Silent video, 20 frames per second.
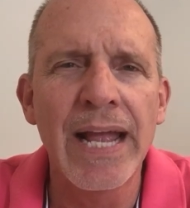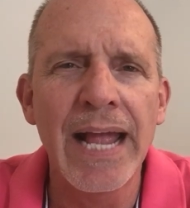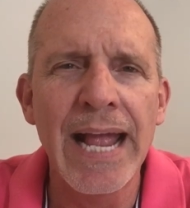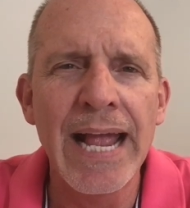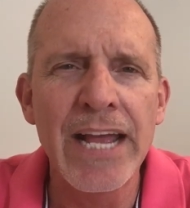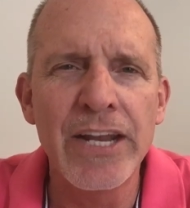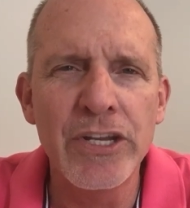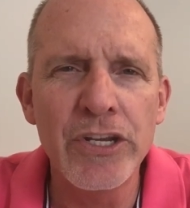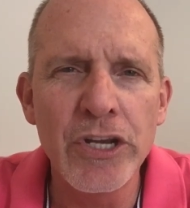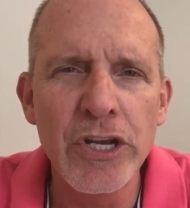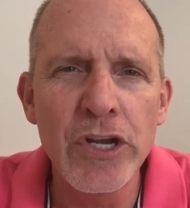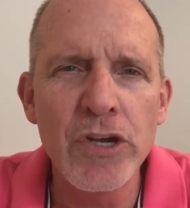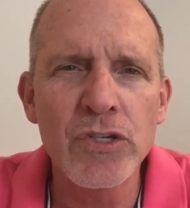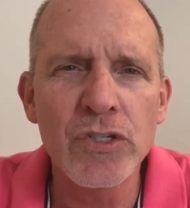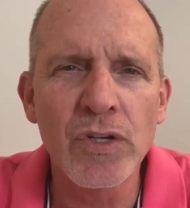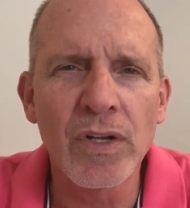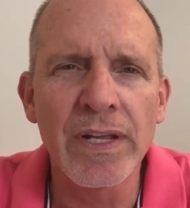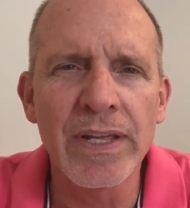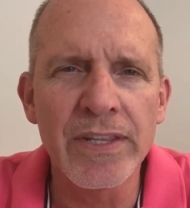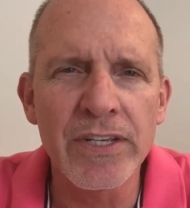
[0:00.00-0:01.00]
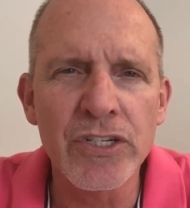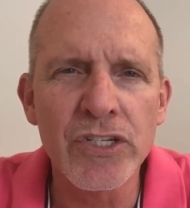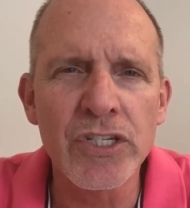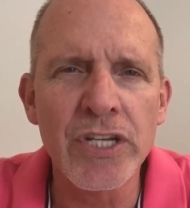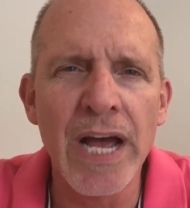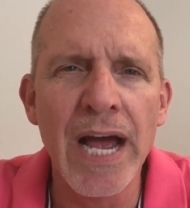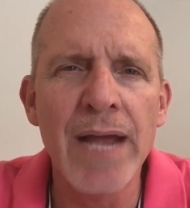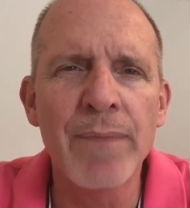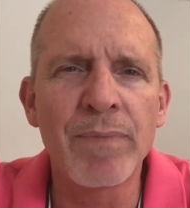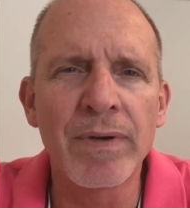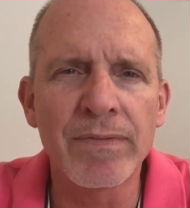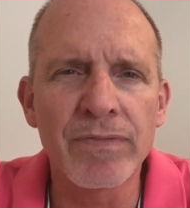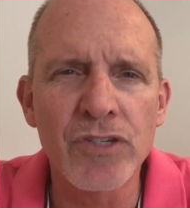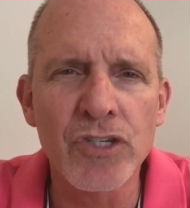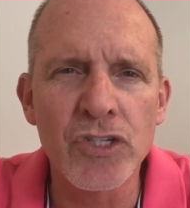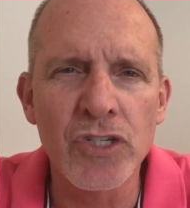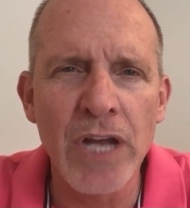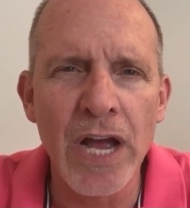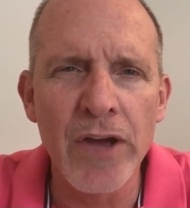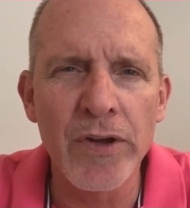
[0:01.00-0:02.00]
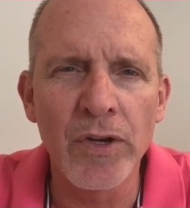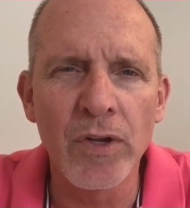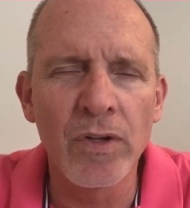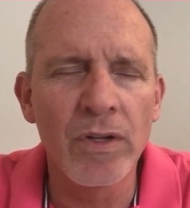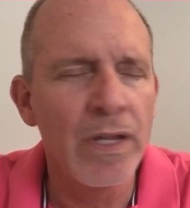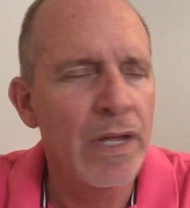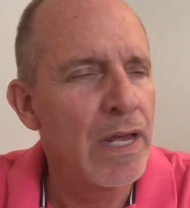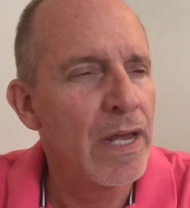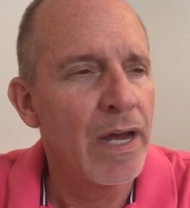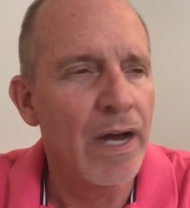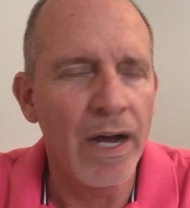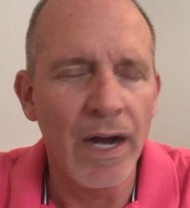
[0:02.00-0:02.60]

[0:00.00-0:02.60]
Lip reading: And usually this type of subtle,